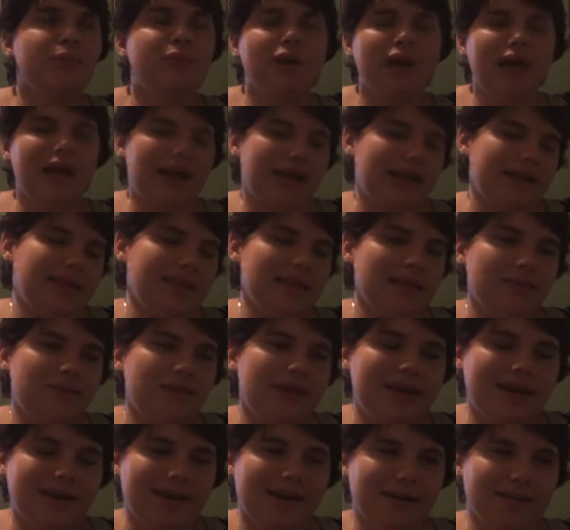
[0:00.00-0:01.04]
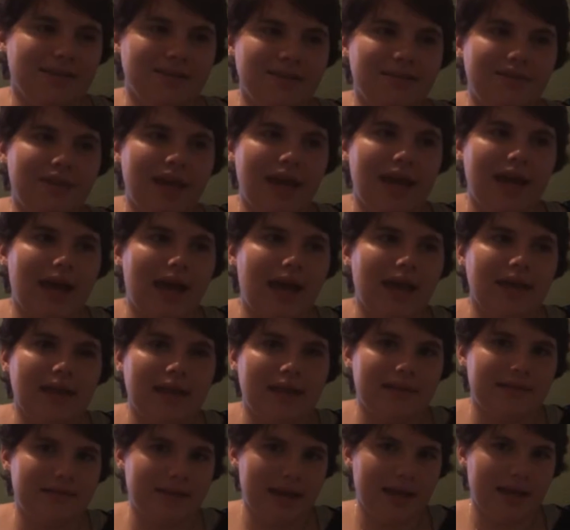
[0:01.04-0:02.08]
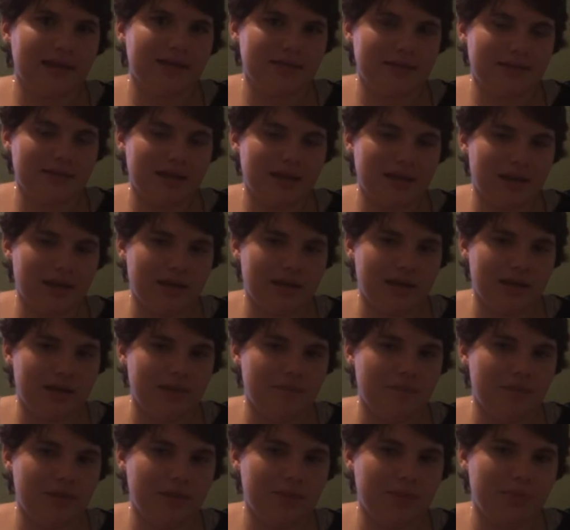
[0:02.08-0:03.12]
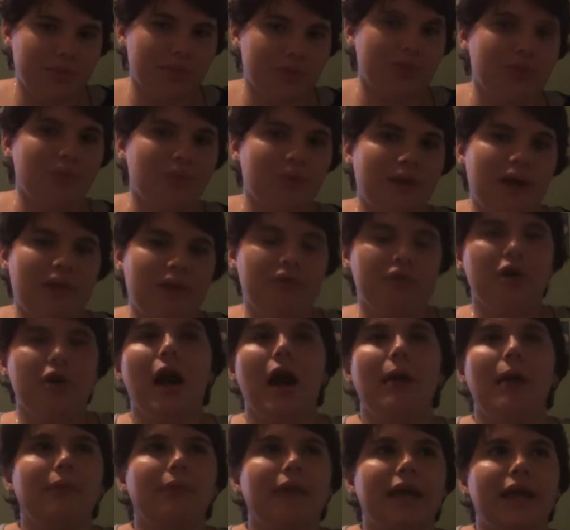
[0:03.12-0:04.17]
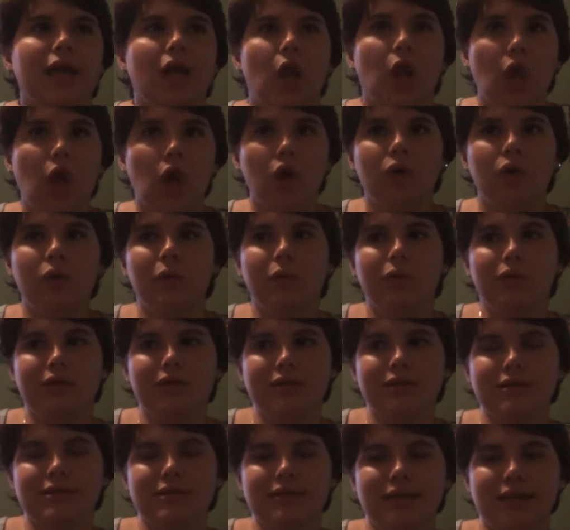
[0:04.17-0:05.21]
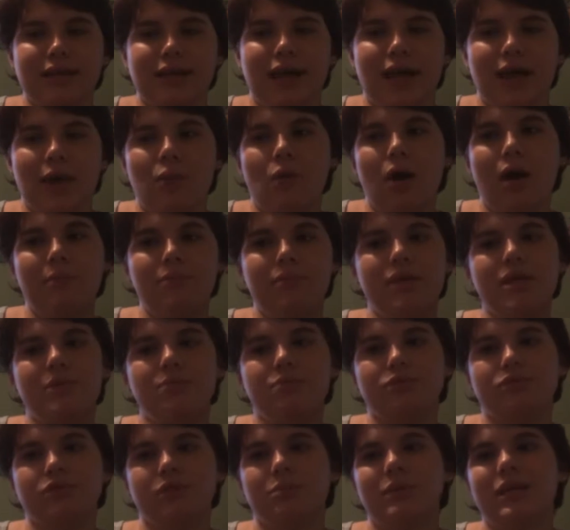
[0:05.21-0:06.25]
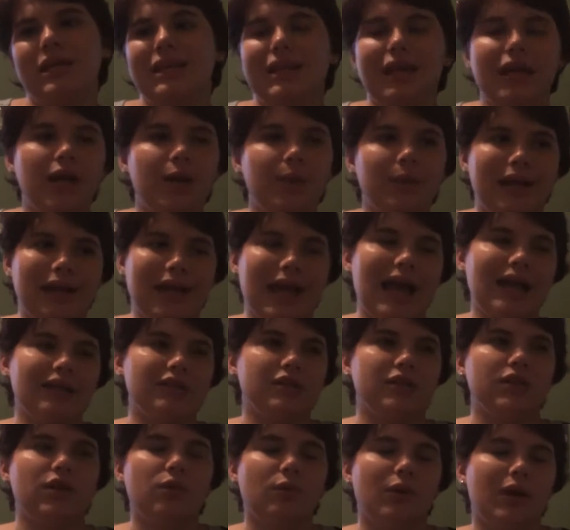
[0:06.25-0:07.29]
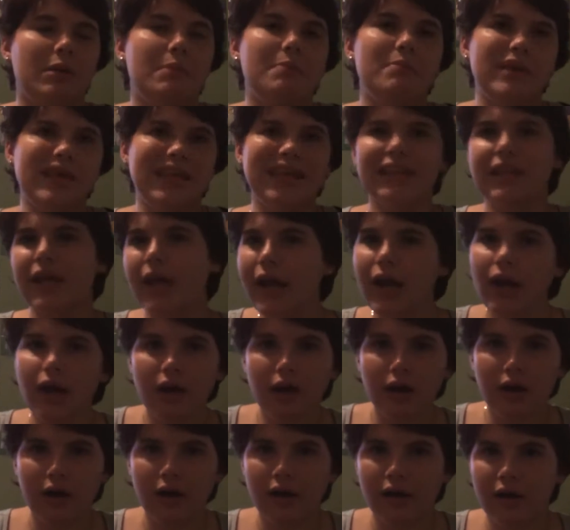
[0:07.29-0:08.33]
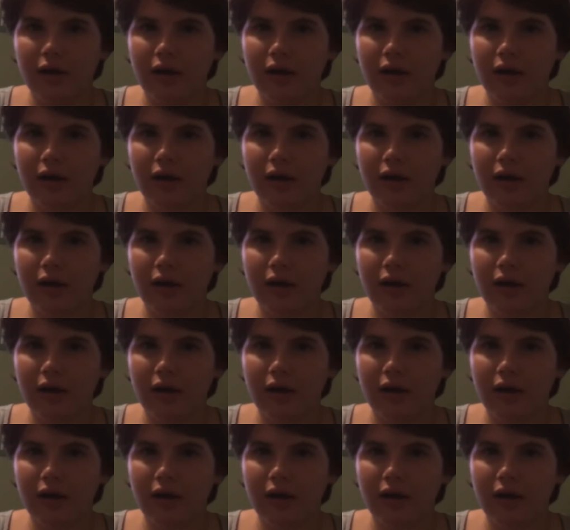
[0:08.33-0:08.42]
But I think because of that, I like texting people whenever I'm like alone, because like I want people to be there, but I actually don't want to be there.